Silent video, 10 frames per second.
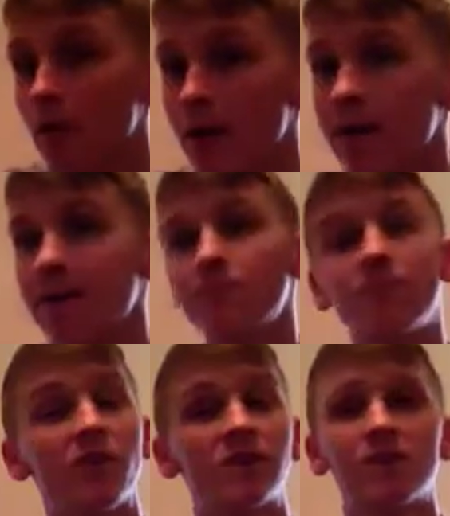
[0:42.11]
like him,
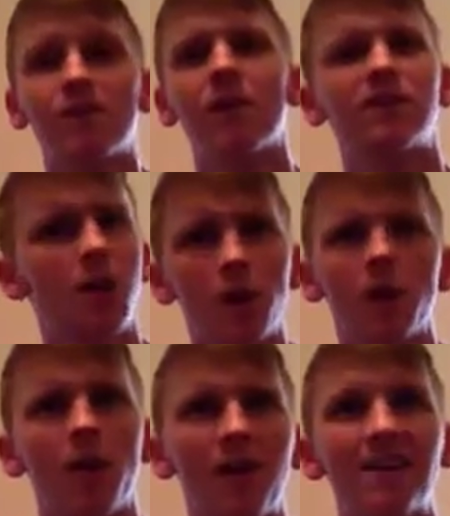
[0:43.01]
wrestling fans aren't
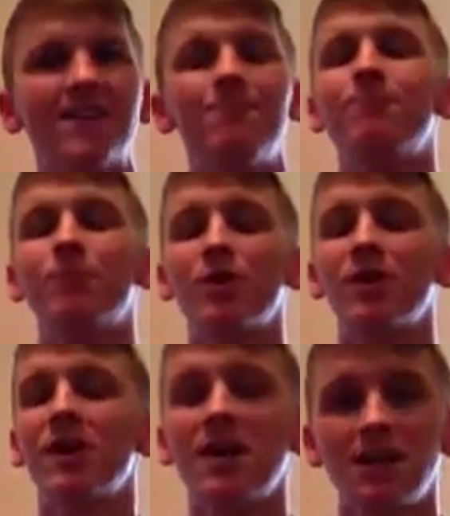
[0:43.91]
going to like him,
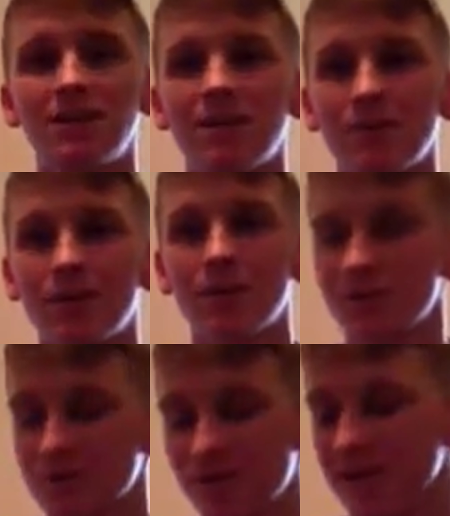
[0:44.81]
but you definitely got to
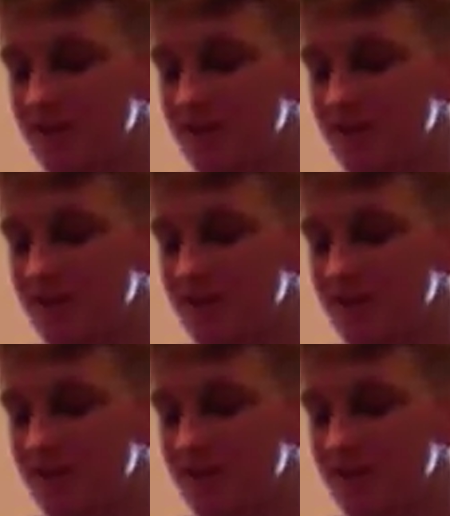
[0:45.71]
respect